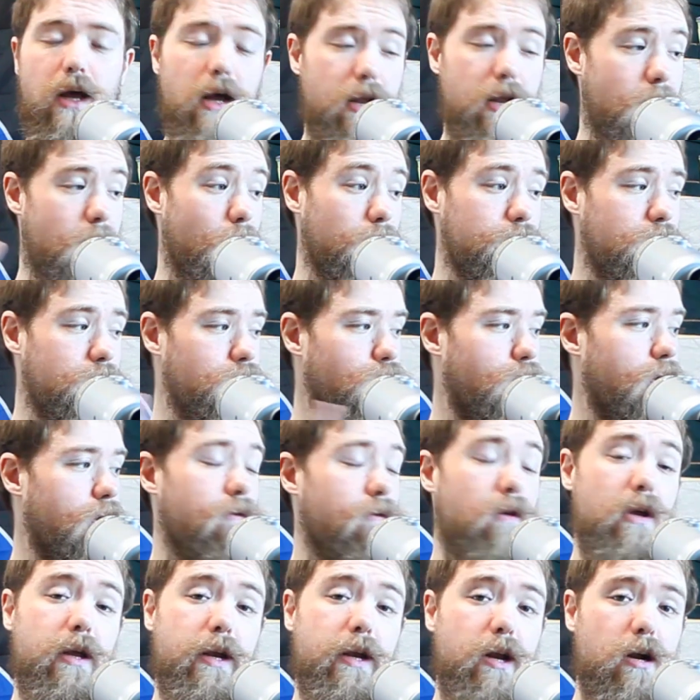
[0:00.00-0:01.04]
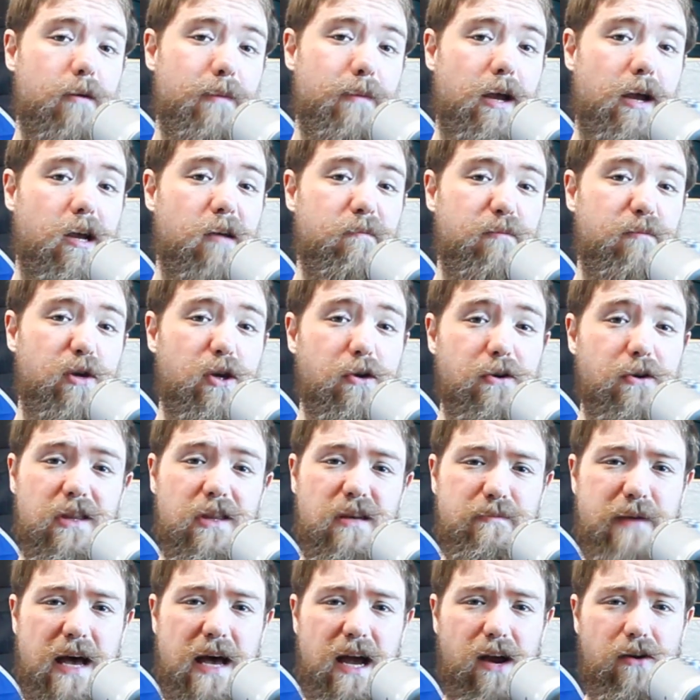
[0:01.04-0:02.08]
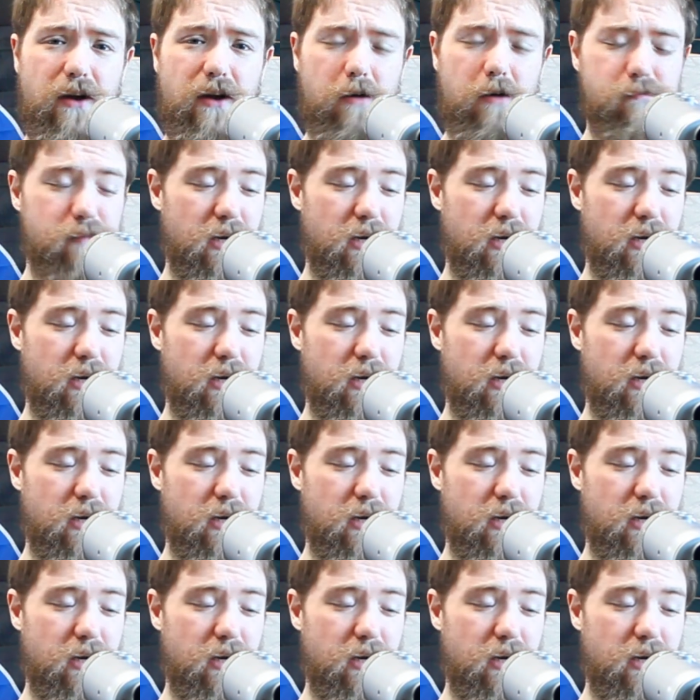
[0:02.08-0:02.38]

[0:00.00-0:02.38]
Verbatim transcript: Now, sorry if you can hear my computer in the background,